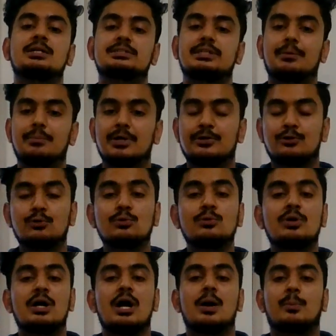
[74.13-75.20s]
Number two,
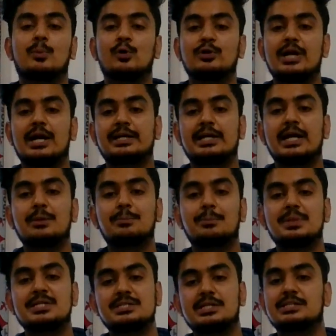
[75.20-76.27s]
protecting
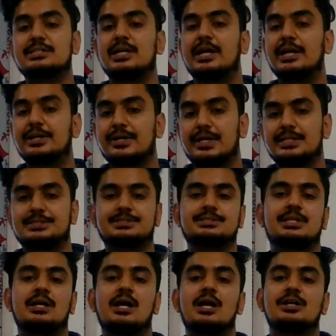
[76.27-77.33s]
business
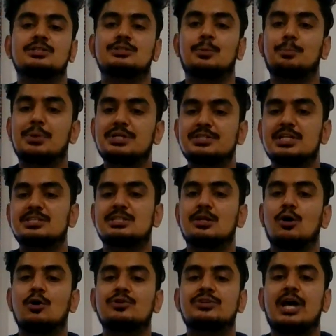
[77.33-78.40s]
interests. So business
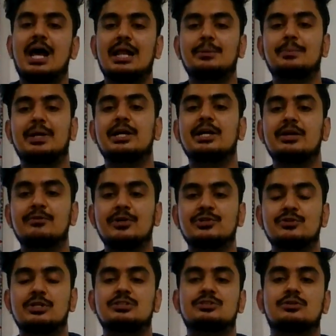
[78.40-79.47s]
laws help
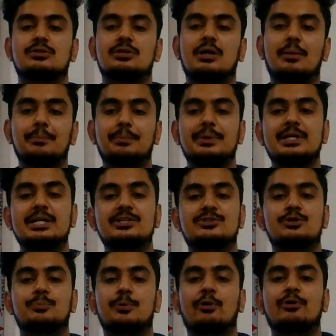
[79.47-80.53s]
individuals, companies
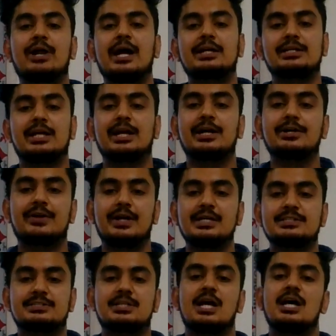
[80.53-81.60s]
to protect their
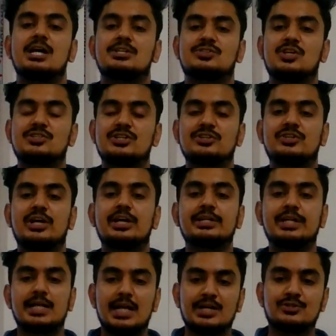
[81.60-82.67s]
interests such as
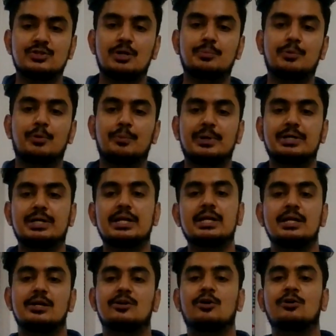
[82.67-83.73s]
intellectual
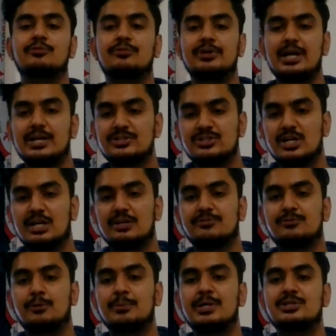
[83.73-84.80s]
property, confidential
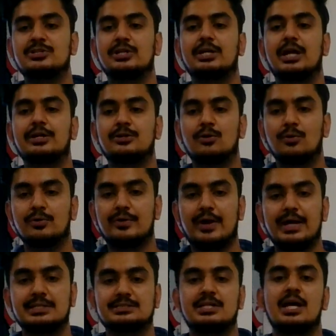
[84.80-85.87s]
information and
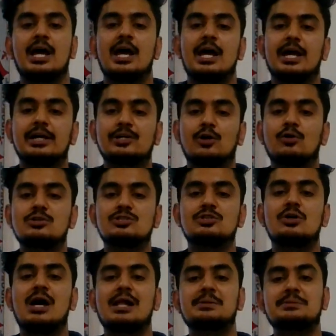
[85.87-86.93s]
contracts. It
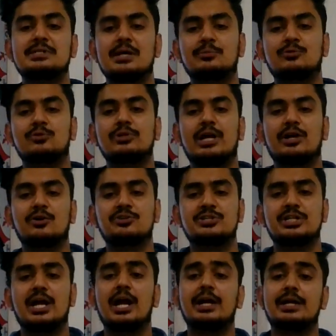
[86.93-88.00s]
also helps them to
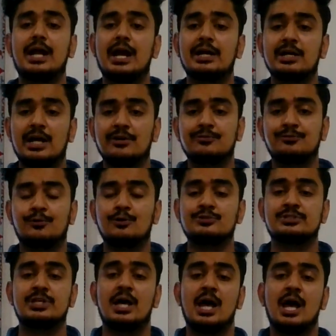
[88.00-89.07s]
negotiate and
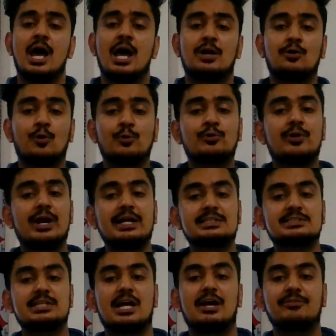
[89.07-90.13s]
enforce
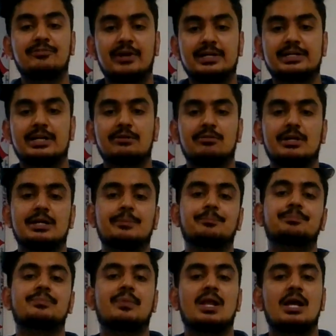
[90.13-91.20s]
contracts effectively.
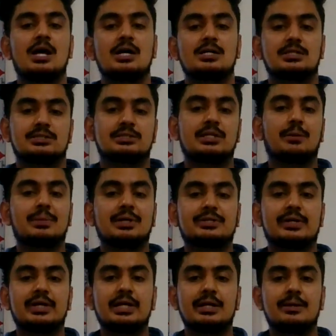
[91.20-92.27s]
Number
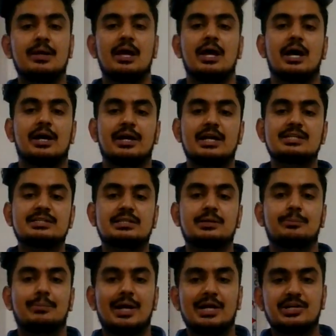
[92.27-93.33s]
three, risk
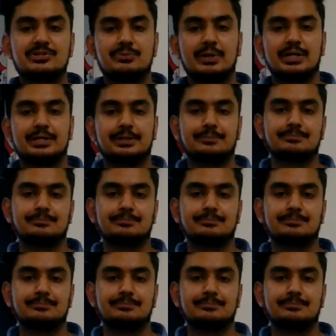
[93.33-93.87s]
management.